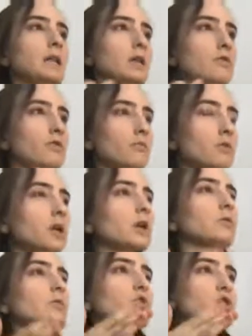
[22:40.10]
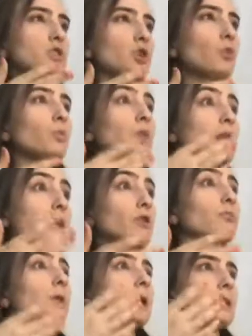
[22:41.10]
And then from there, we would just go
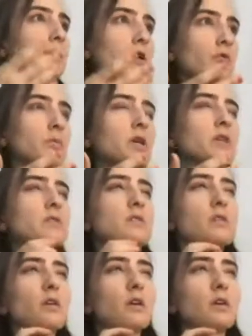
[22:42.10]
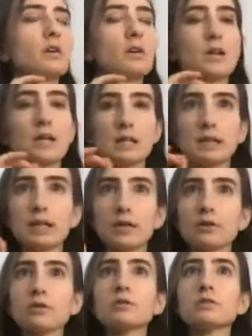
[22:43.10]
layer by layer because there are
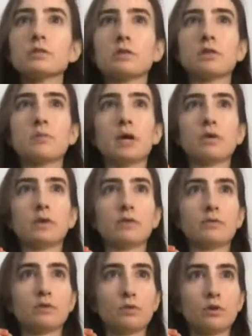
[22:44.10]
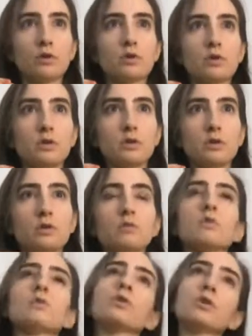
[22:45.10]
layers to the pelvic floor.
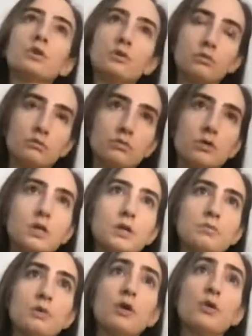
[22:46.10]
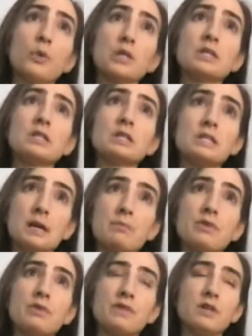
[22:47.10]
We wouldn't go um, all the way to the
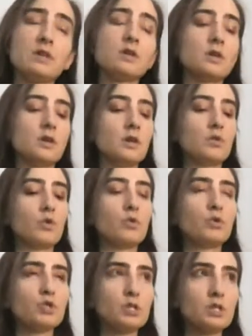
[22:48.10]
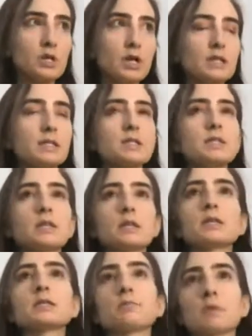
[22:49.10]
depth of it we would just check to
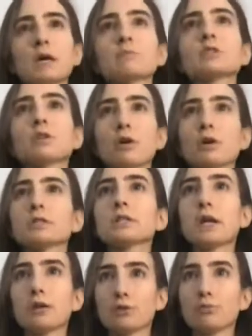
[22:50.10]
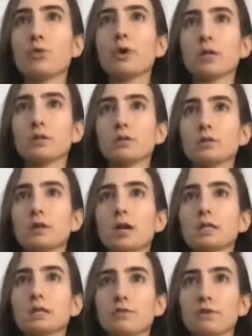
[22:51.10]
see because sometimes there are tender points
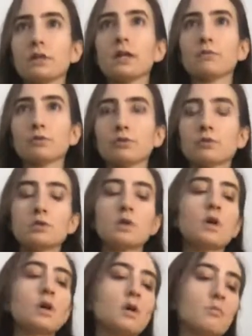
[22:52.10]
at different levels.